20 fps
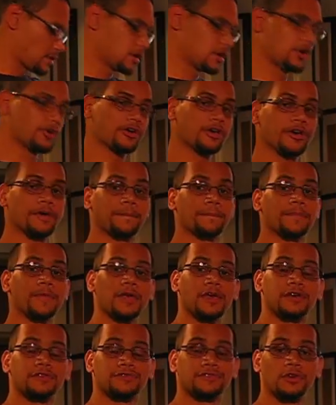Okay,
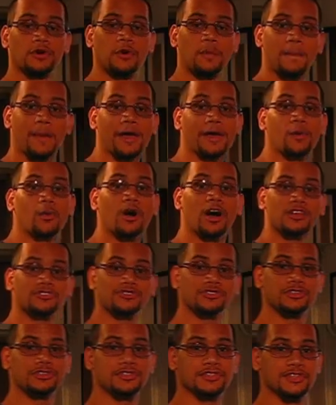so my
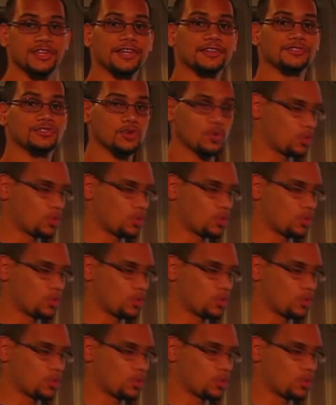watch is set to